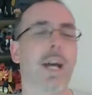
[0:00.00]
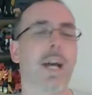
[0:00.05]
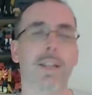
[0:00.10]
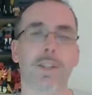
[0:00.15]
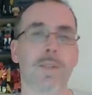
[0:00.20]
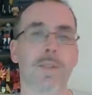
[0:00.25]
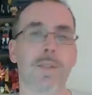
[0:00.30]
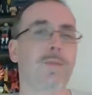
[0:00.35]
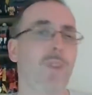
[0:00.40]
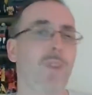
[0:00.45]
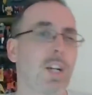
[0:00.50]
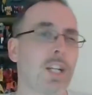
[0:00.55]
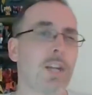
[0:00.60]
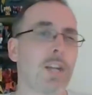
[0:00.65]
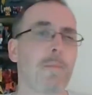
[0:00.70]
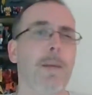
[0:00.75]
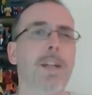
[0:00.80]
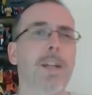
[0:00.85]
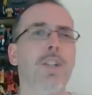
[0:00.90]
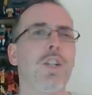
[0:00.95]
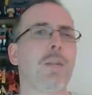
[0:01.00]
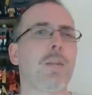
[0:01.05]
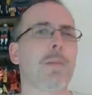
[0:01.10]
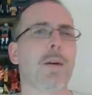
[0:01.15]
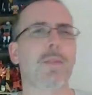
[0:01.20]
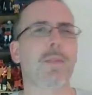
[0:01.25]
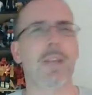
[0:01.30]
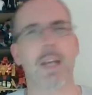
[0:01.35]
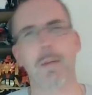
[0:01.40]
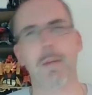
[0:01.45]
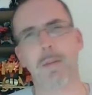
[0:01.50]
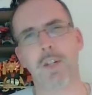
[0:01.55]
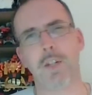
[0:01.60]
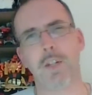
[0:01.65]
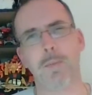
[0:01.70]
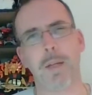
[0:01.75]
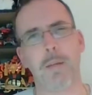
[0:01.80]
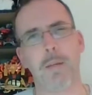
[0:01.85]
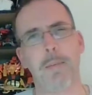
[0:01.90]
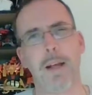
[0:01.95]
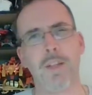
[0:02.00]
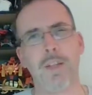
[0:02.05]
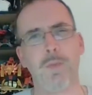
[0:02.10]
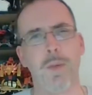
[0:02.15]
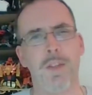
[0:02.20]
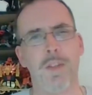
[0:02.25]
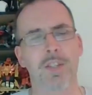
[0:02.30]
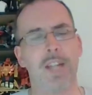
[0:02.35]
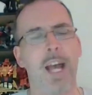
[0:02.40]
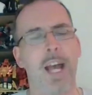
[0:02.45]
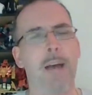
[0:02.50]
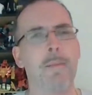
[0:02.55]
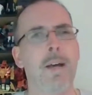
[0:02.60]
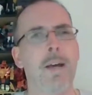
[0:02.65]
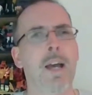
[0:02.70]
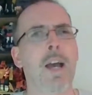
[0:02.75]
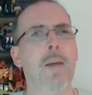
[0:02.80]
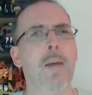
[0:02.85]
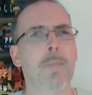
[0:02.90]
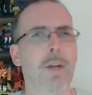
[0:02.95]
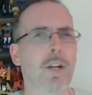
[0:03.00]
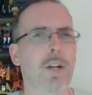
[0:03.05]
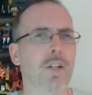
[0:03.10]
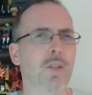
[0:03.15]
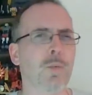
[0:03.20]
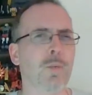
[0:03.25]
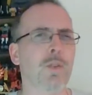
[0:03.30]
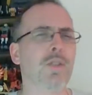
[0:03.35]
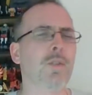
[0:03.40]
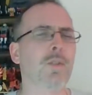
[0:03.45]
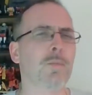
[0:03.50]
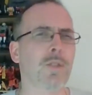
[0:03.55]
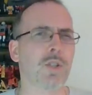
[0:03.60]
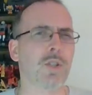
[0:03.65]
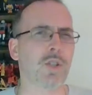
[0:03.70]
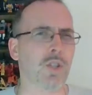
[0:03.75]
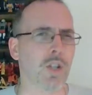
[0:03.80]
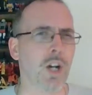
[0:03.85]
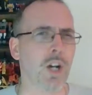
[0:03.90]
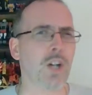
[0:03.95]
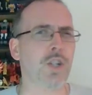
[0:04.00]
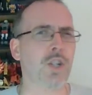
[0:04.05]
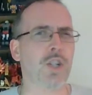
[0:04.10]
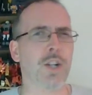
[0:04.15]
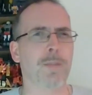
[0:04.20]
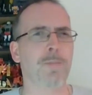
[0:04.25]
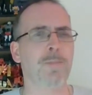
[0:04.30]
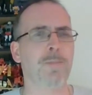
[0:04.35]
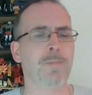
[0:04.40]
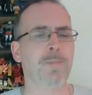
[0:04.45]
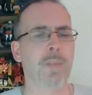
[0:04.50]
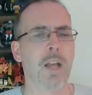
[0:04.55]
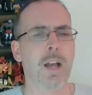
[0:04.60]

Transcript: It's funny you mention about the images being messed with, Sam, because there was some discussion